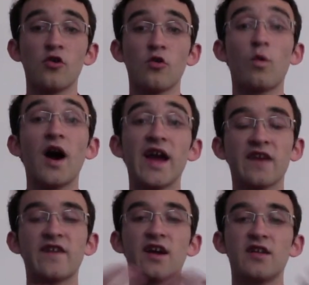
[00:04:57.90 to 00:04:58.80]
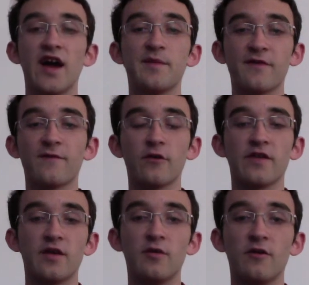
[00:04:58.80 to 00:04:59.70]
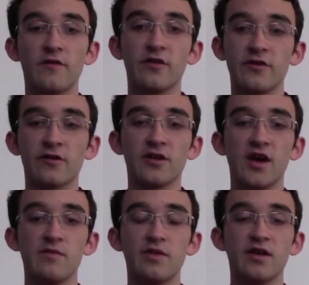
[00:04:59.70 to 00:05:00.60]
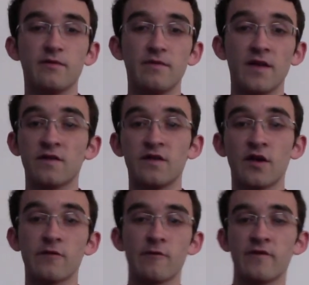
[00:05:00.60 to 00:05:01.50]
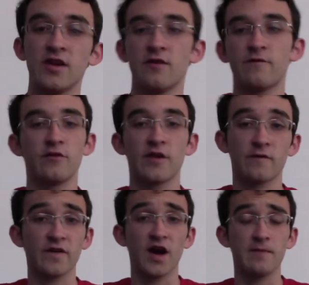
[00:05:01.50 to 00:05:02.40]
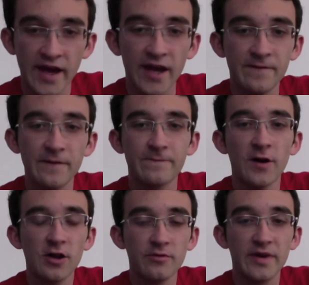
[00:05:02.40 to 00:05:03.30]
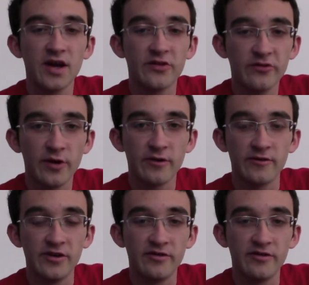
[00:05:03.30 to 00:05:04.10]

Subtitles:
why exactly I prefer them over The Dark Knight, but that's another video for another time. And if you follow me on Twitter, you